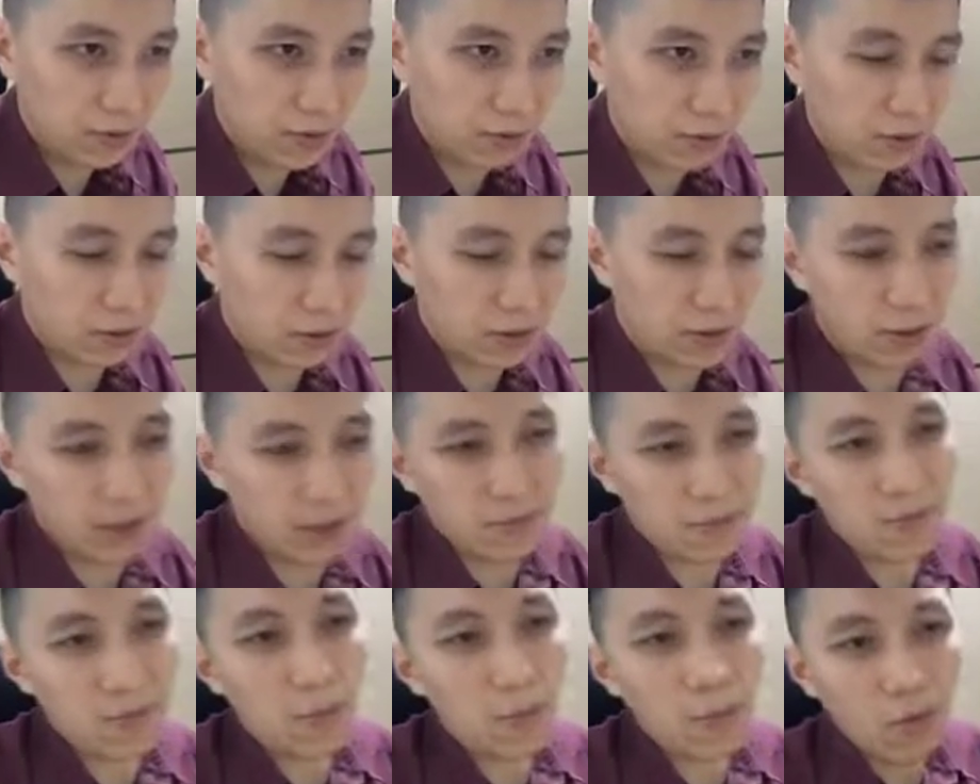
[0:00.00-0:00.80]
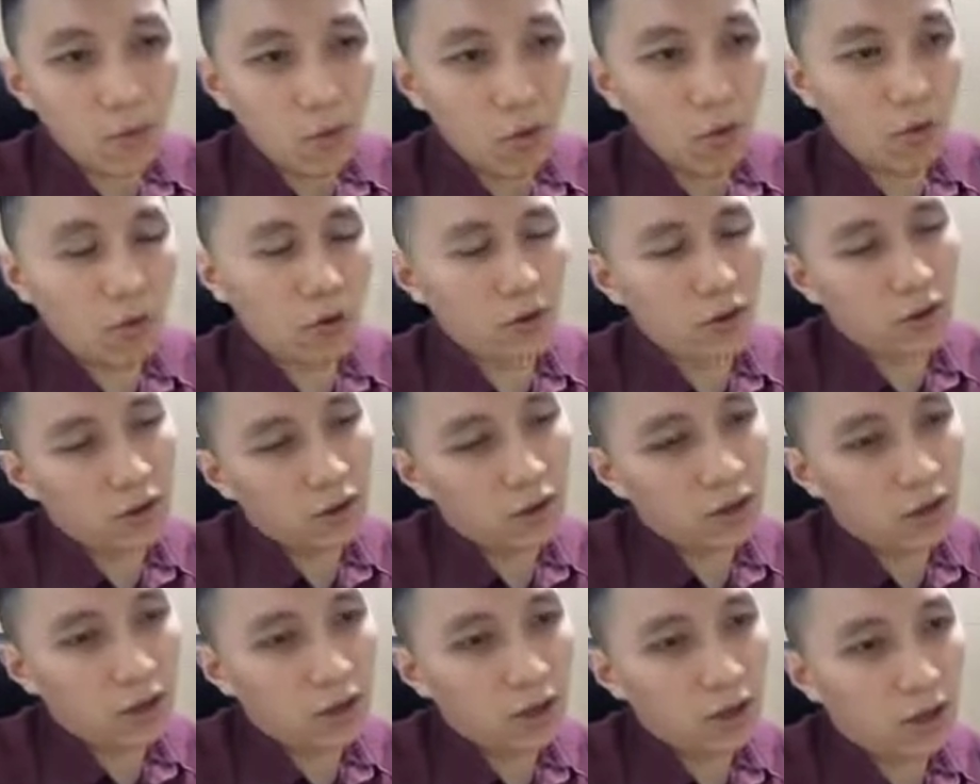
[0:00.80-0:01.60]
alright, more.
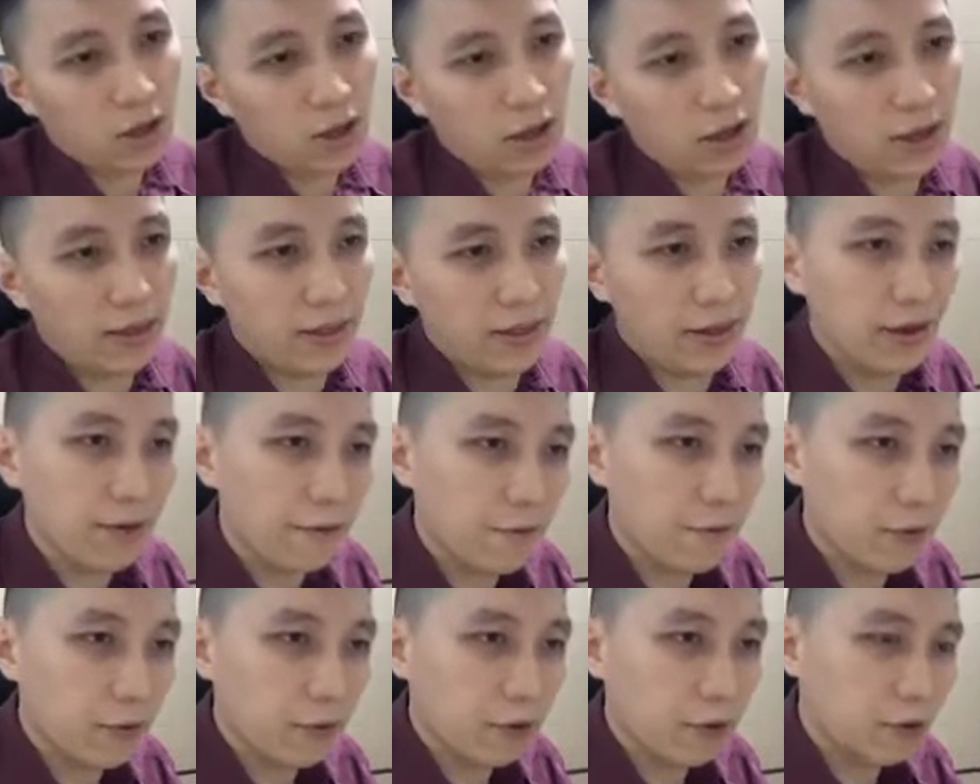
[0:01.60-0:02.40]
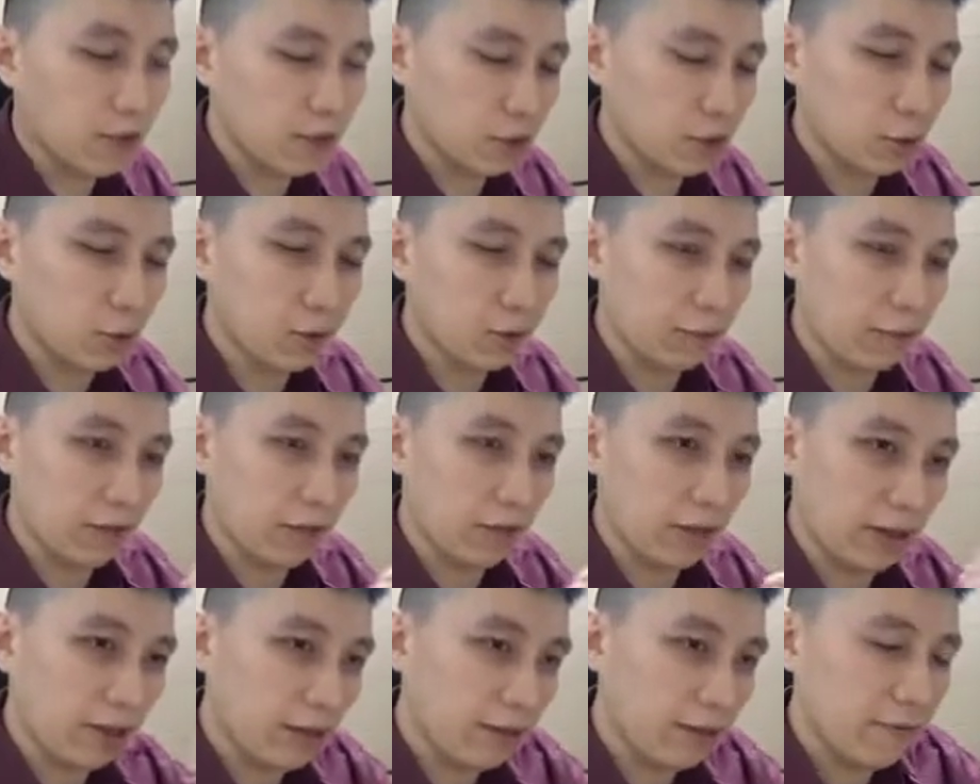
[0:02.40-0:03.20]
And therefore in terms of the
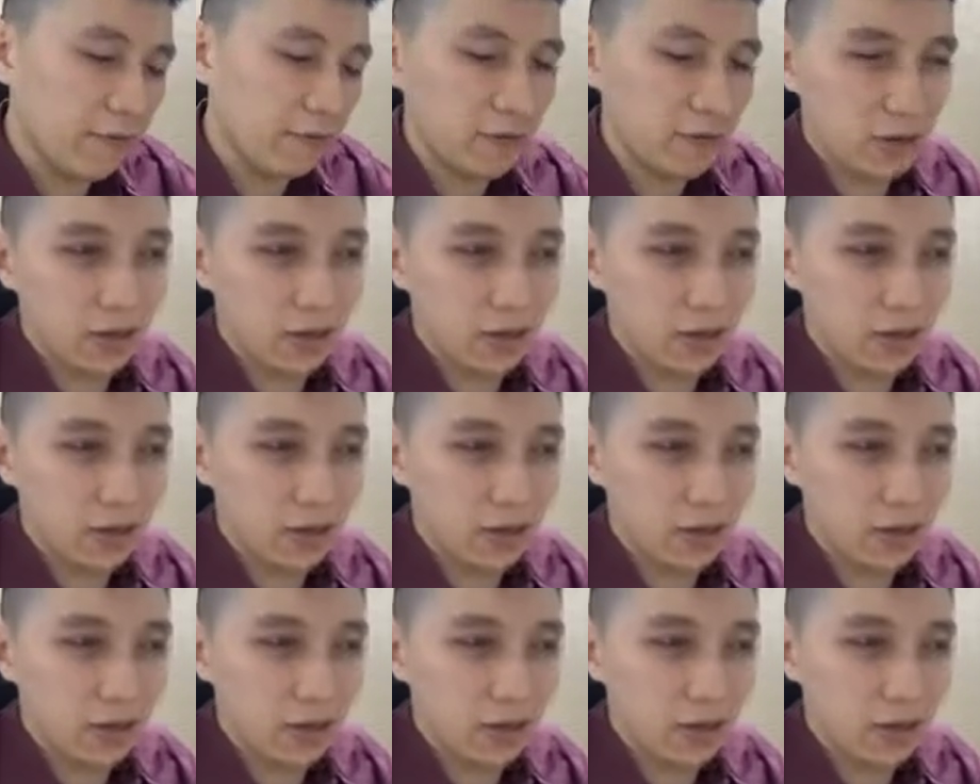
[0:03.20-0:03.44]
length,